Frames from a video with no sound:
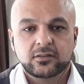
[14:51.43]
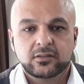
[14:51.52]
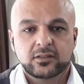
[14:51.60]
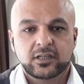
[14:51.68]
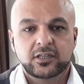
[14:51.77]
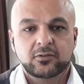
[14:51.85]

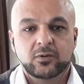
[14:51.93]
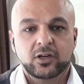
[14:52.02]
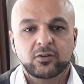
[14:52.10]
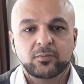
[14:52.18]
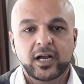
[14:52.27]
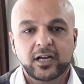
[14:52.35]
Okay,
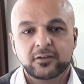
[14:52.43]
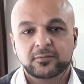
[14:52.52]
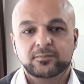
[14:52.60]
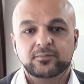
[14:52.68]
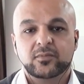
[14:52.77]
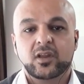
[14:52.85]
welcome back.
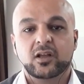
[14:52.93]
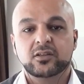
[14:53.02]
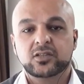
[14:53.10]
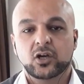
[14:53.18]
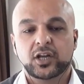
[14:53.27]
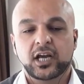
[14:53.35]

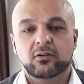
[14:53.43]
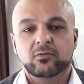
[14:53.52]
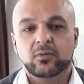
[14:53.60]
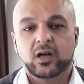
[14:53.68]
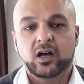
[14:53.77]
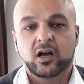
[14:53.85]
So now,
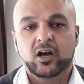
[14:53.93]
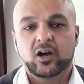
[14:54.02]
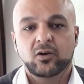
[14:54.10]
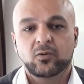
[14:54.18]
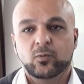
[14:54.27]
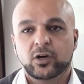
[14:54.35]

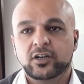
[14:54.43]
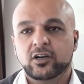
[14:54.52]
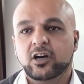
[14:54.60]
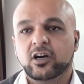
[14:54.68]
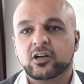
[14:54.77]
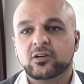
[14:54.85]
what
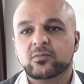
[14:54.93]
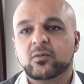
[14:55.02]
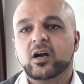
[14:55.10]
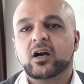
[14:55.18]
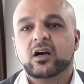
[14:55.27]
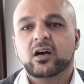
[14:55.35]
are
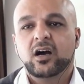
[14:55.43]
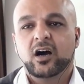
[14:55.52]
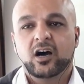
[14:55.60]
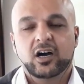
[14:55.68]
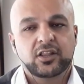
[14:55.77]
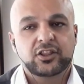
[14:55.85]

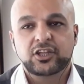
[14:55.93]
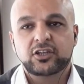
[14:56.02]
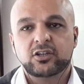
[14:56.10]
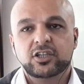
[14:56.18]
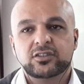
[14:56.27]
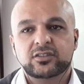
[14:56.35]
the
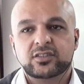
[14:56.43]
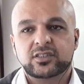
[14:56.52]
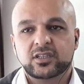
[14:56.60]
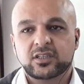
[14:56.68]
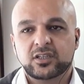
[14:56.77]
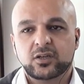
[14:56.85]
Unit
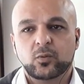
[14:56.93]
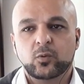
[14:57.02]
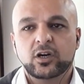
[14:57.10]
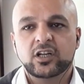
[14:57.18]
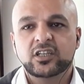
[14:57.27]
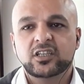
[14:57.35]

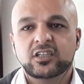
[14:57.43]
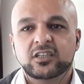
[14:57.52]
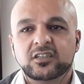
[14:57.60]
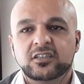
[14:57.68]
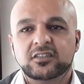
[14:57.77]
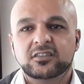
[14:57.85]
1
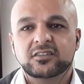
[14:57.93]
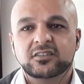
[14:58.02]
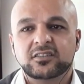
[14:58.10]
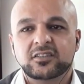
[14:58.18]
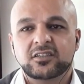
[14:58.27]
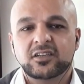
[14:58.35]

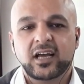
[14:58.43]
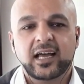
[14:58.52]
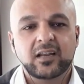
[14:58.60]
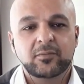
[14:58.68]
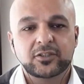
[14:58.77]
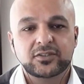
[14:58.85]

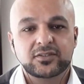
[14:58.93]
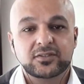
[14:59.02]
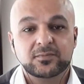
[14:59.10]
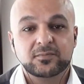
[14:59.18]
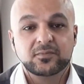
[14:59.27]
elements?